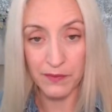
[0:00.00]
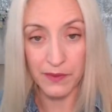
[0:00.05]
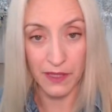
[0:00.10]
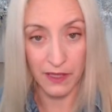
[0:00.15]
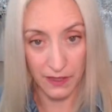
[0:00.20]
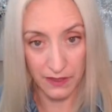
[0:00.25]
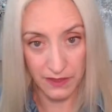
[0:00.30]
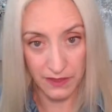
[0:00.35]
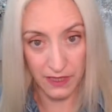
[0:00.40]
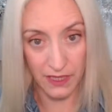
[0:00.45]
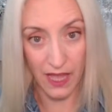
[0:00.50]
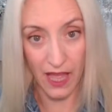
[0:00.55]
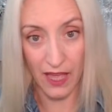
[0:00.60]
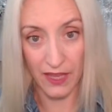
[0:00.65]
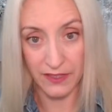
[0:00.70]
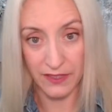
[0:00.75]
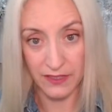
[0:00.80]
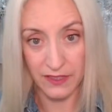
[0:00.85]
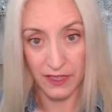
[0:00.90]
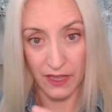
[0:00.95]
because it
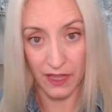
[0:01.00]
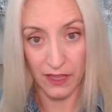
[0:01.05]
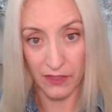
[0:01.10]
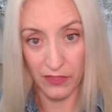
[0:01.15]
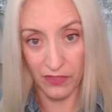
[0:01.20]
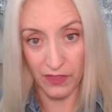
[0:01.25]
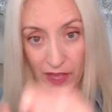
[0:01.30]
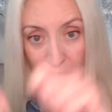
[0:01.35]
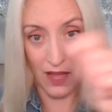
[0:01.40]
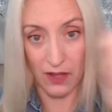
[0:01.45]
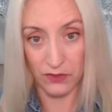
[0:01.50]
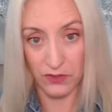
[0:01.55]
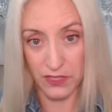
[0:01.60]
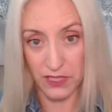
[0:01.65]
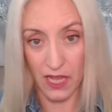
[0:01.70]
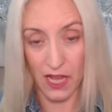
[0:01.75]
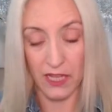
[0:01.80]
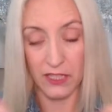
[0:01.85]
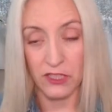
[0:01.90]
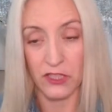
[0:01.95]
has like the
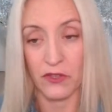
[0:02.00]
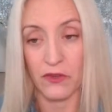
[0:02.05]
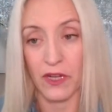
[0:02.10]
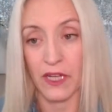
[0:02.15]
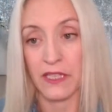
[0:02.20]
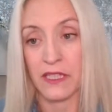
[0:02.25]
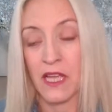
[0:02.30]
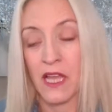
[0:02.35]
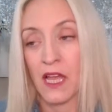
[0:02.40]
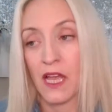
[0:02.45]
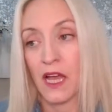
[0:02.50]
outside to it.